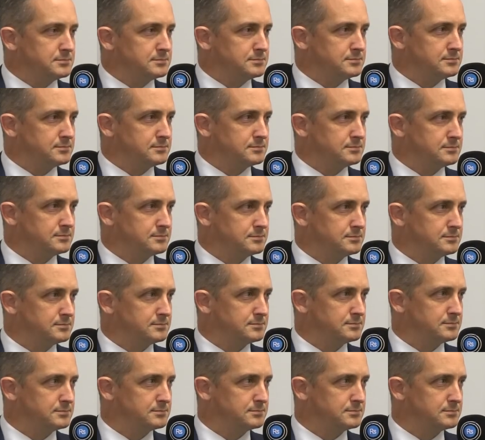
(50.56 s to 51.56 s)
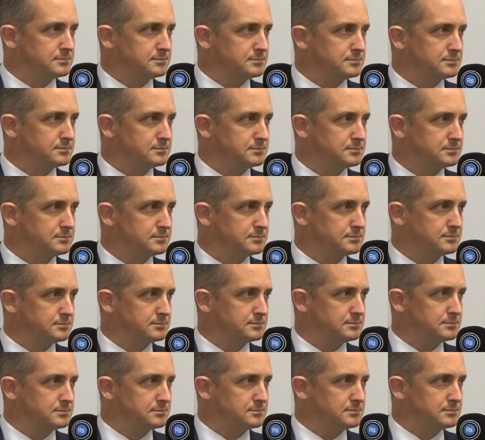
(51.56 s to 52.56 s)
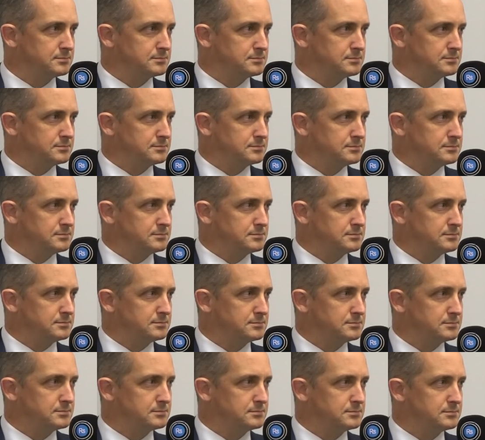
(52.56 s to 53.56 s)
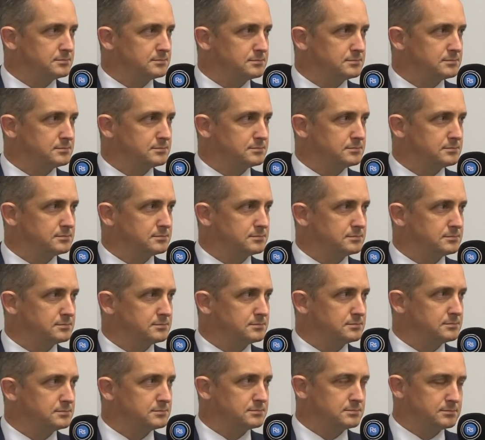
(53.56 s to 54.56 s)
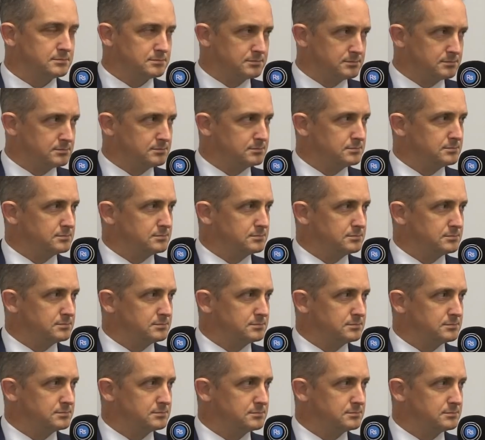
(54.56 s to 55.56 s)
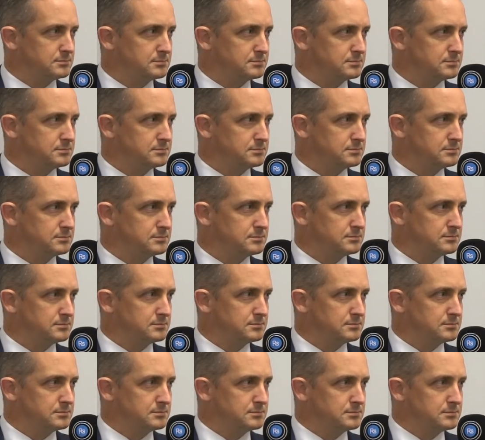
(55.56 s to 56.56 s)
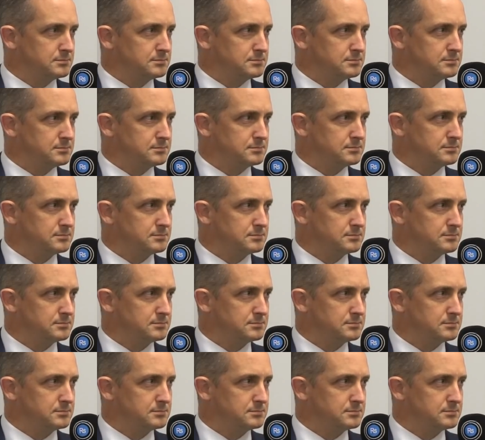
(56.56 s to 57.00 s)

The person shown says nothing.